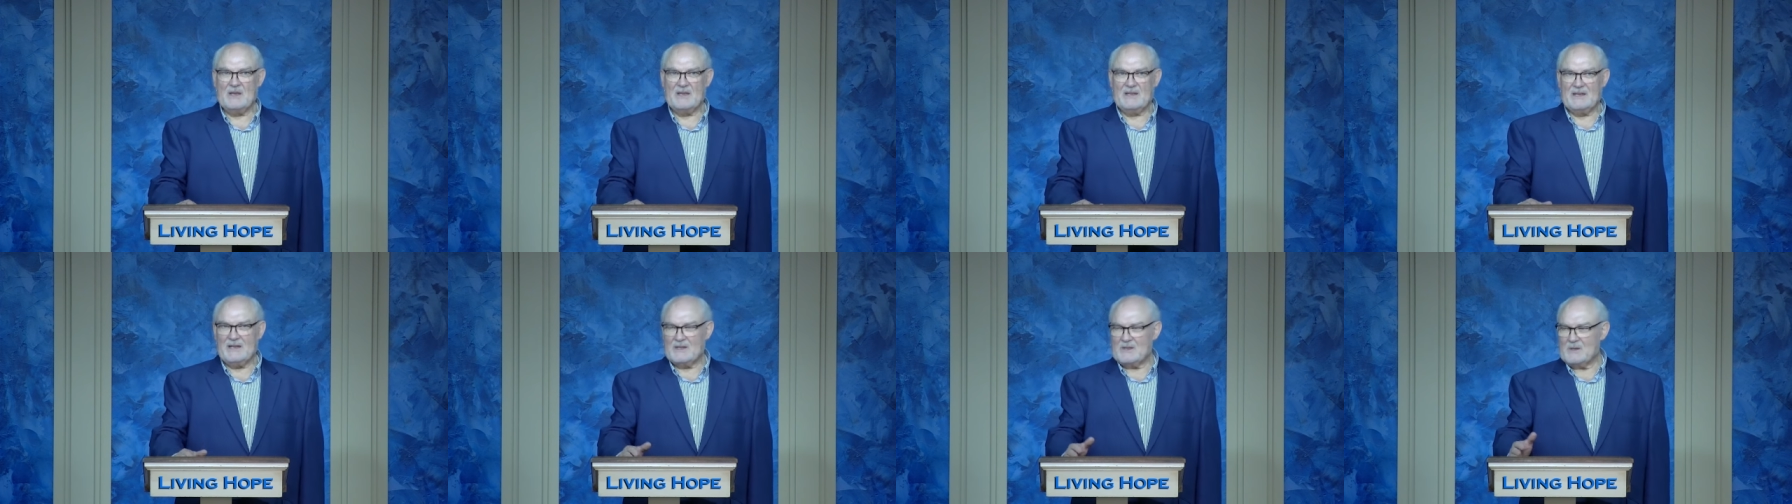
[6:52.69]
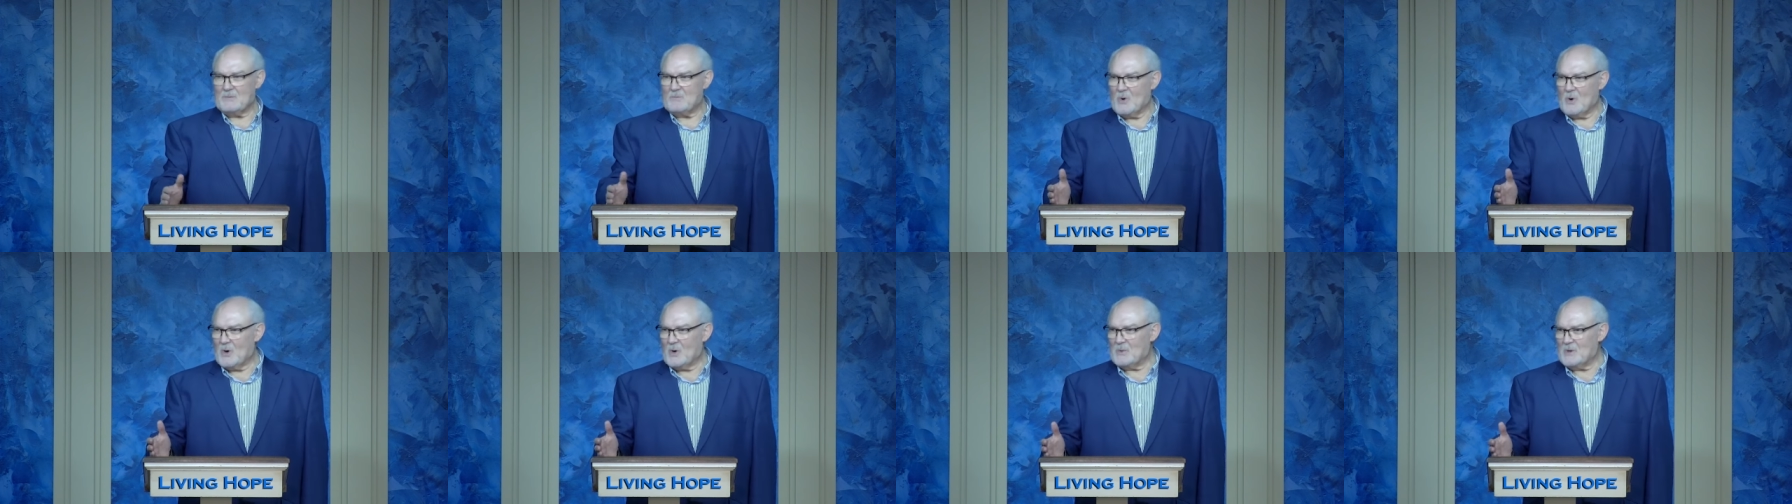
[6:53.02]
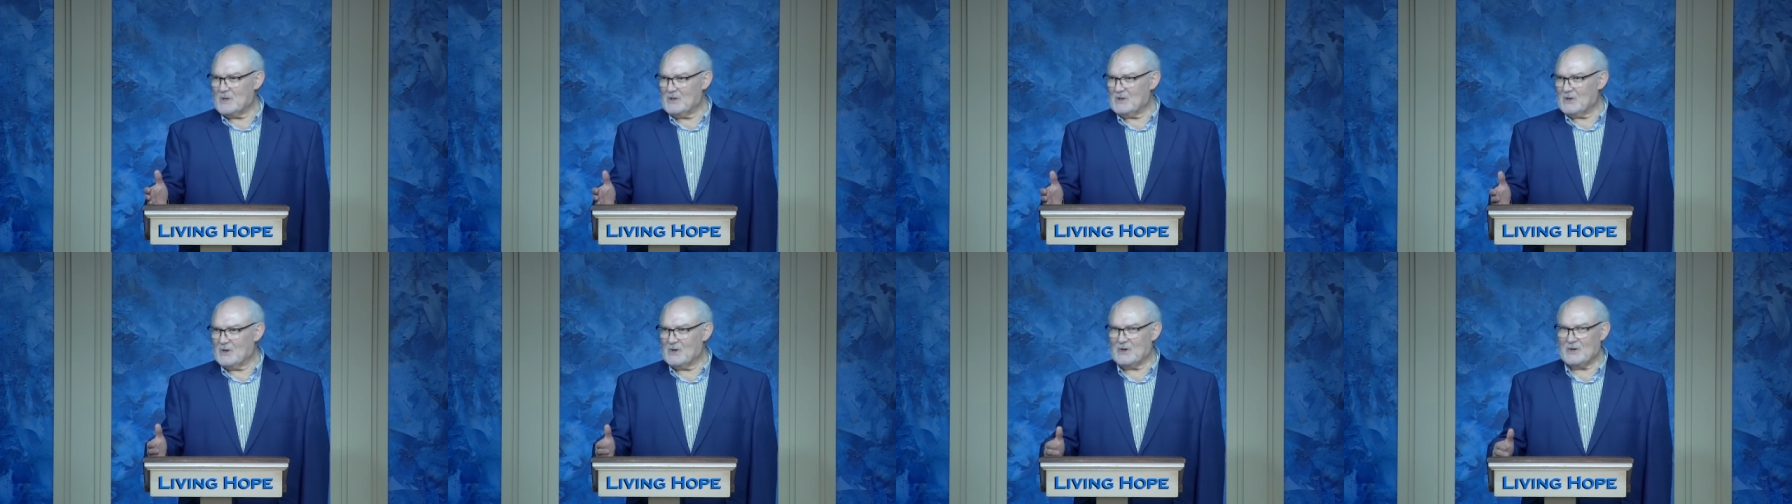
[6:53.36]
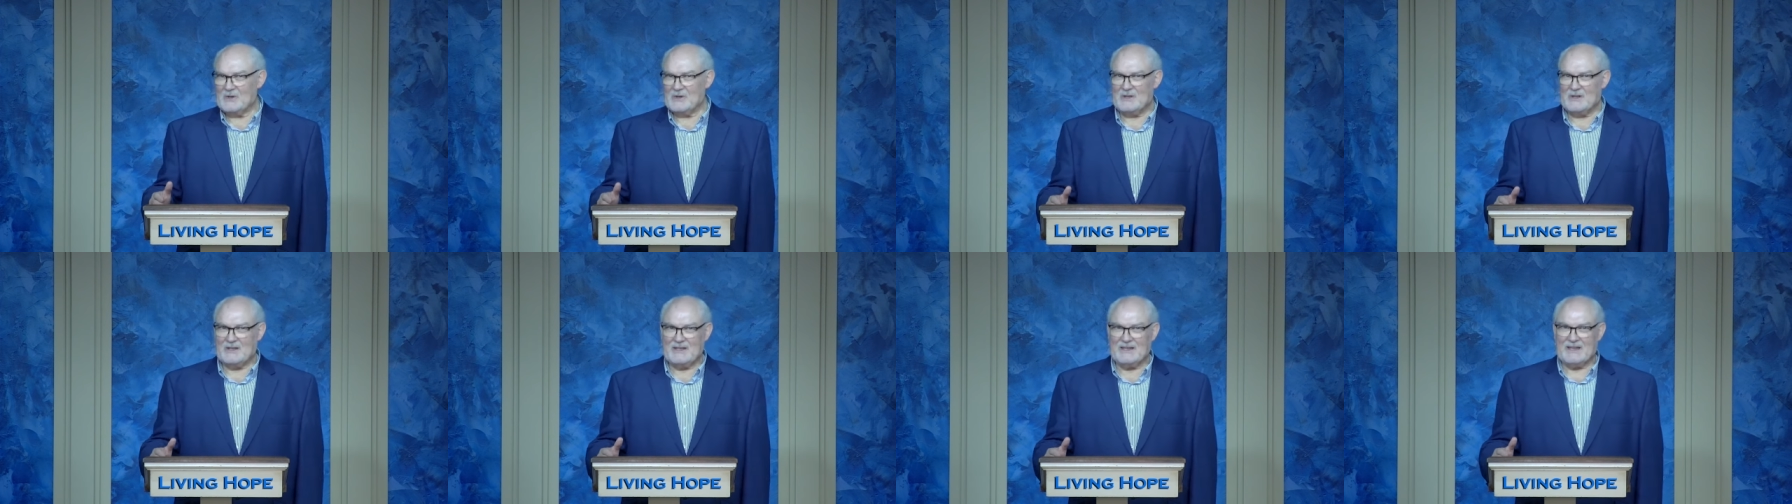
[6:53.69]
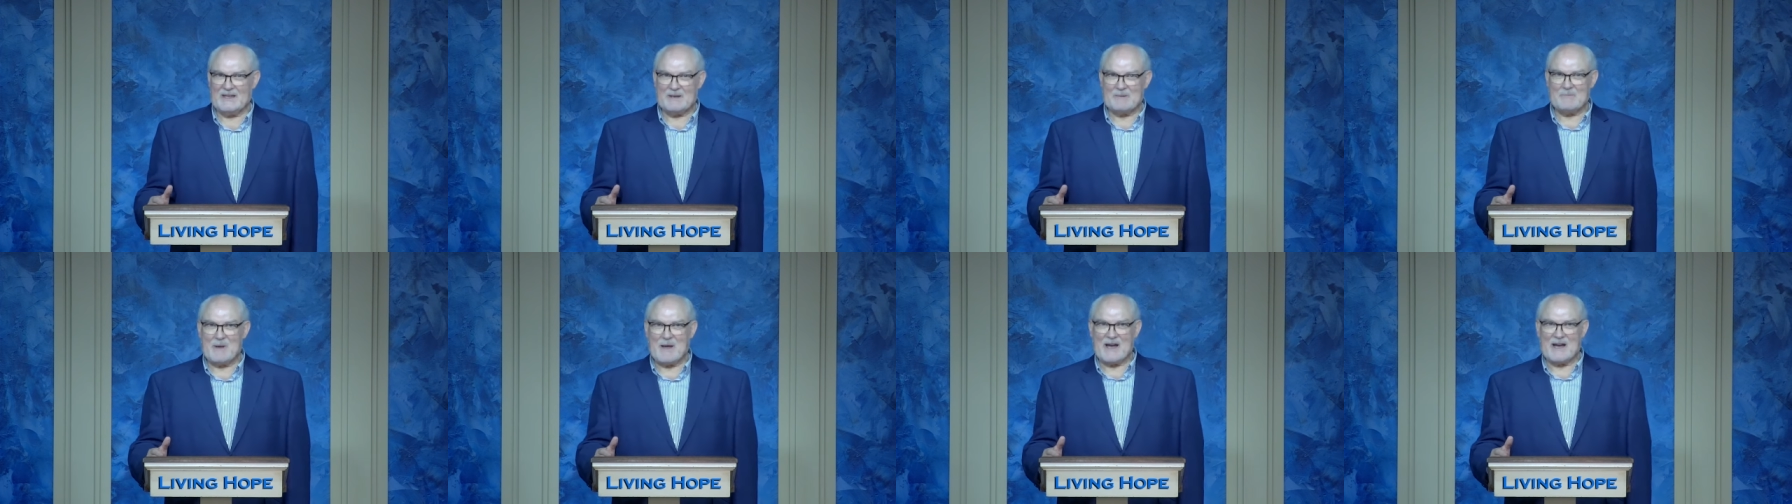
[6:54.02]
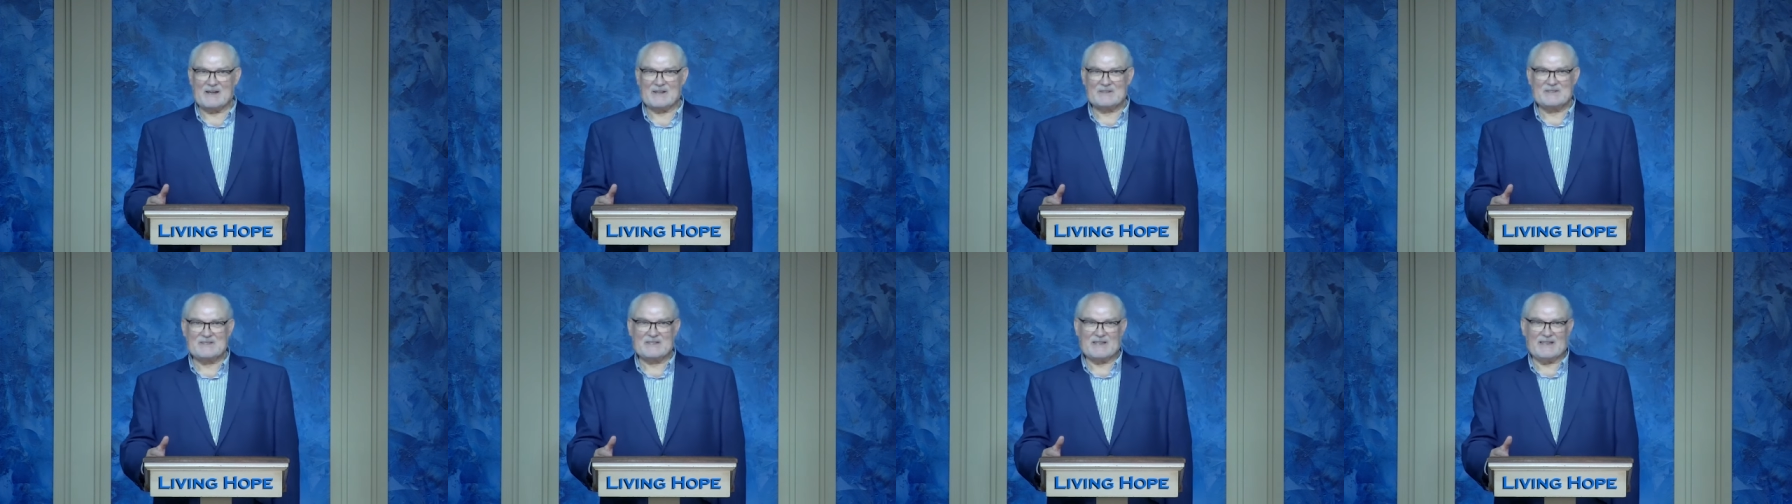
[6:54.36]
Now, the more we learn
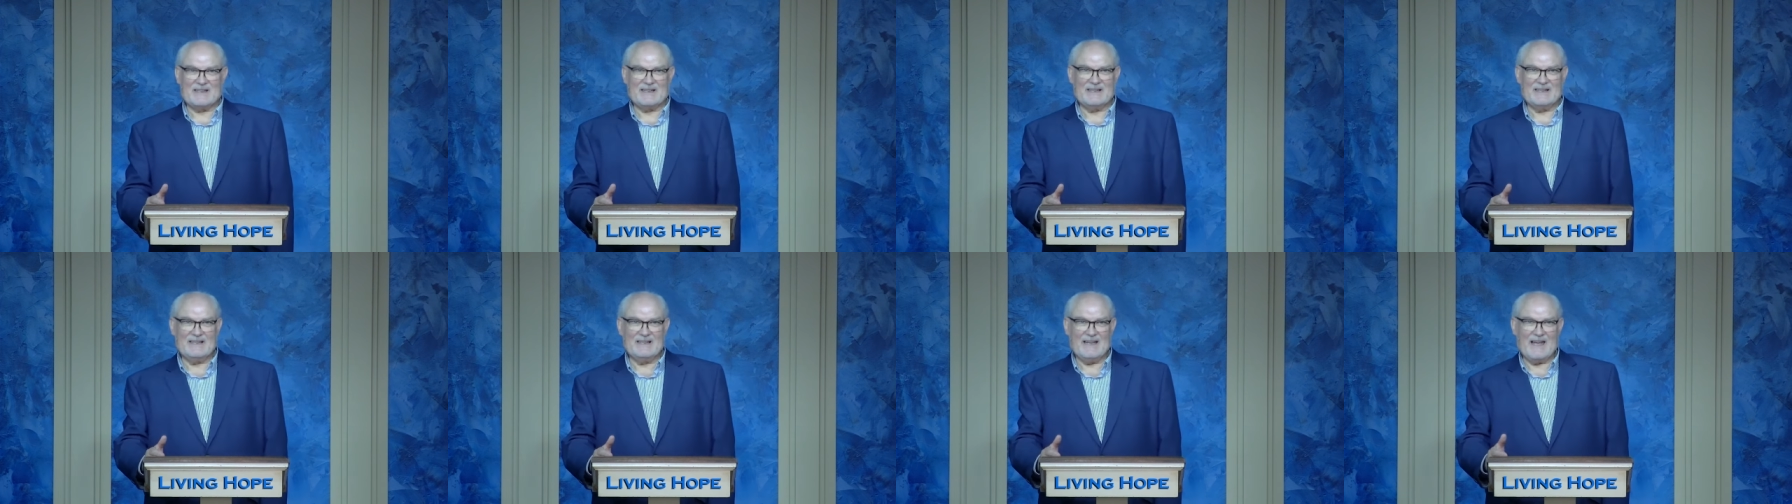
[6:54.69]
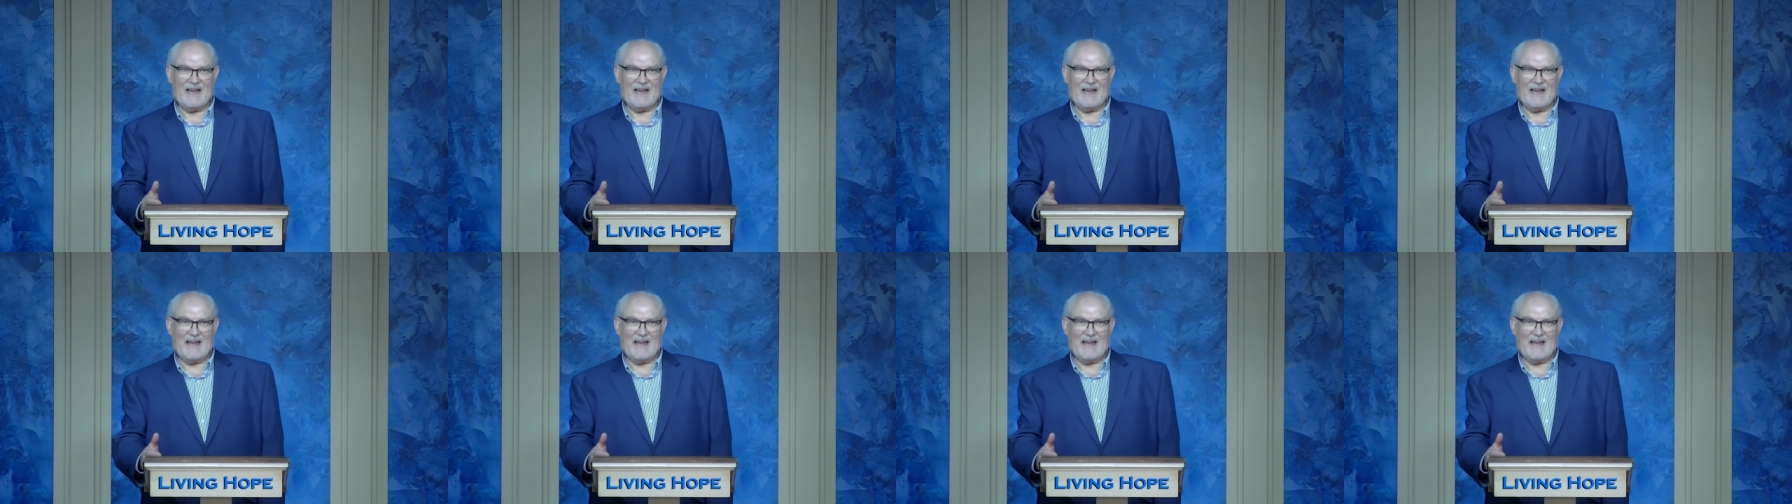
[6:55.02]
about uh,